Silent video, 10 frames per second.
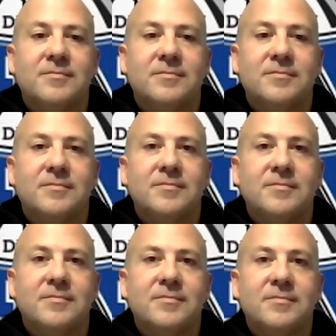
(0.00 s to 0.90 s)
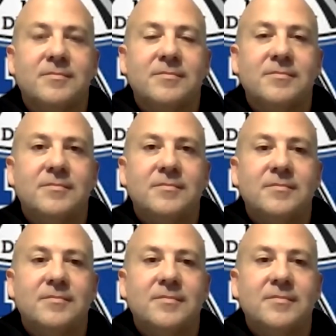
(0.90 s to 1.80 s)

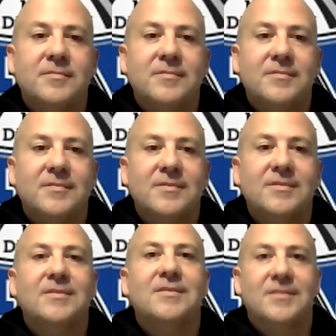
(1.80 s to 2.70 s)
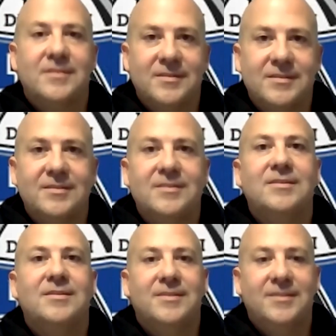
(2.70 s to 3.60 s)
No words are spoken by the person on screen.